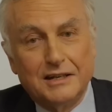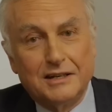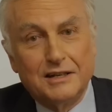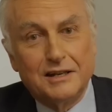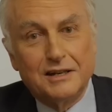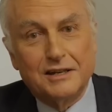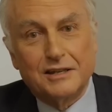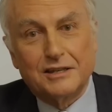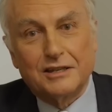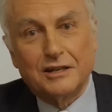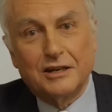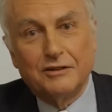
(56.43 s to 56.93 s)
It
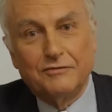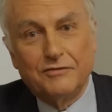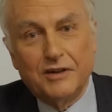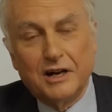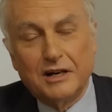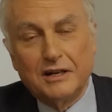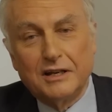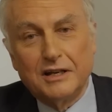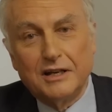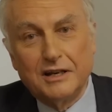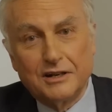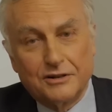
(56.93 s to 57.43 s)
is a
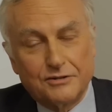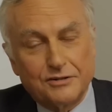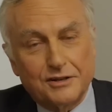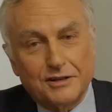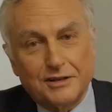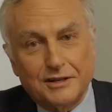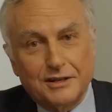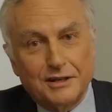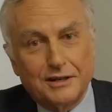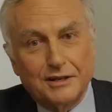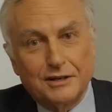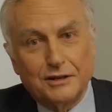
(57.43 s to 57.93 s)
very
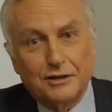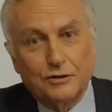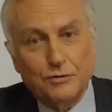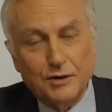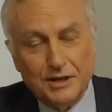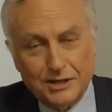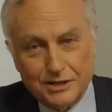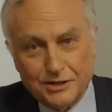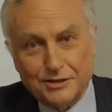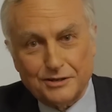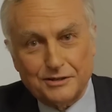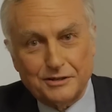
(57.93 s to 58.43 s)
interesting
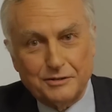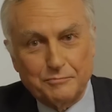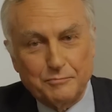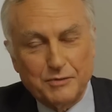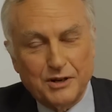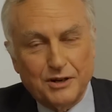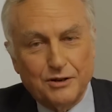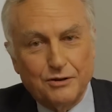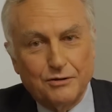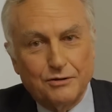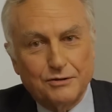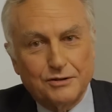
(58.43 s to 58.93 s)
question
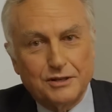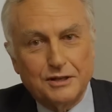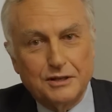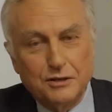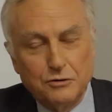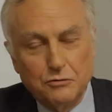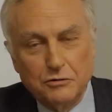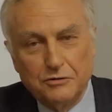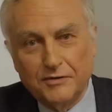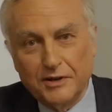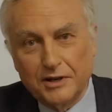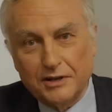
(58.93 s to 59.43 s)
because a
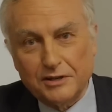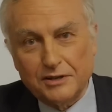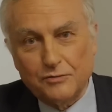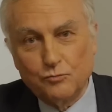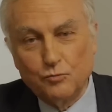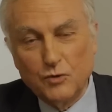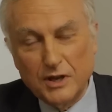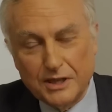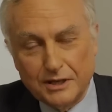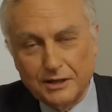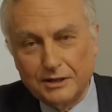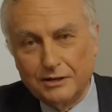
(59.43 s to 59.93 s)
universe
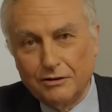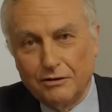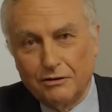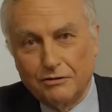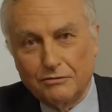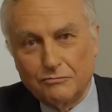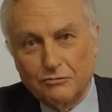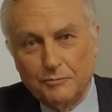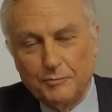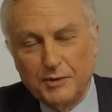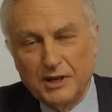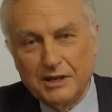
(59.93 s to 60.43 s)
with a
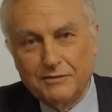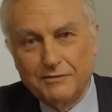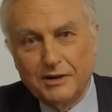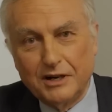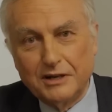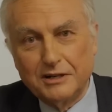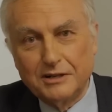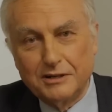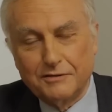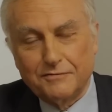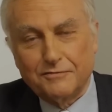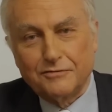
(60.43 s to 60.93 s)
God would be a
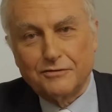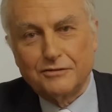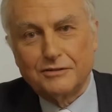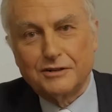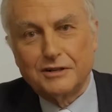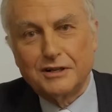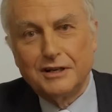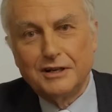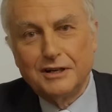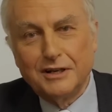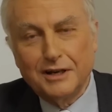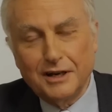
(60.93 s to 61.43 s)
very
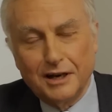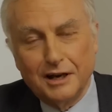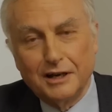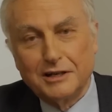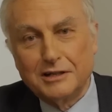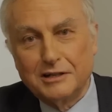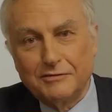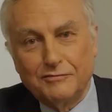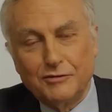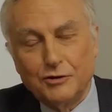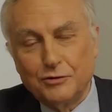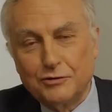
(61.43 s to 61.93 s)
different
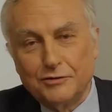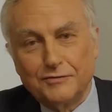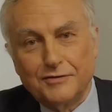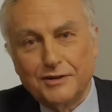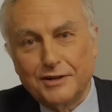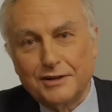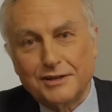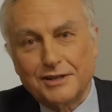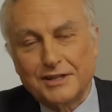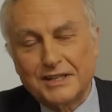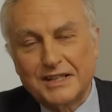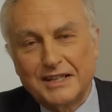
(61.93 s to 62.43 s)
kind of
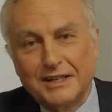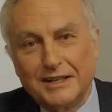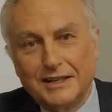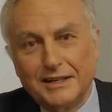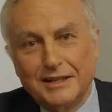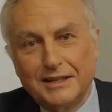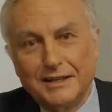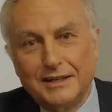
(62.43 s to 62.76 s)
universe